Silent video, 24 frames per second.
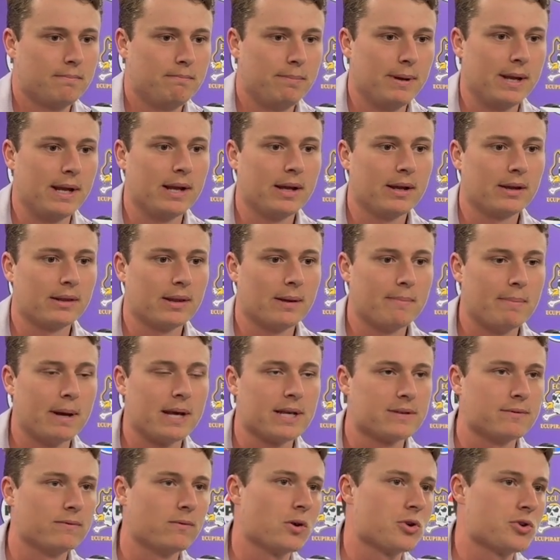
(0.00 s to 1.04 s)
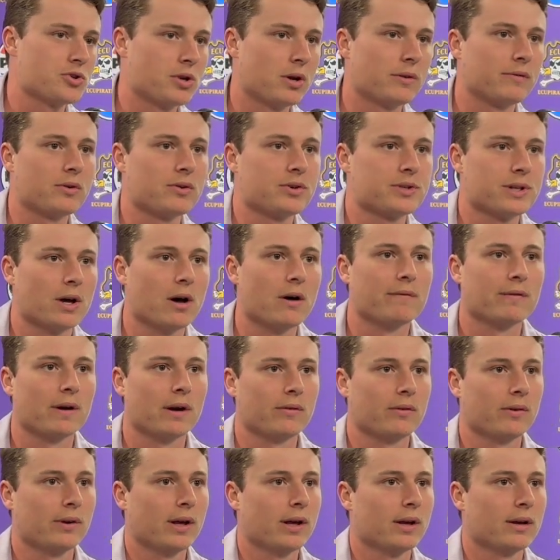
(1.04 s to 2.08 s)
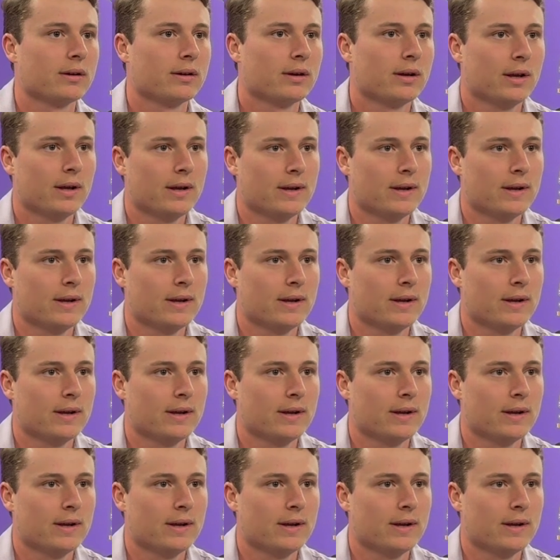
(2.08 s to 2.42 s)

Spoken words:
being the best version of yourself every day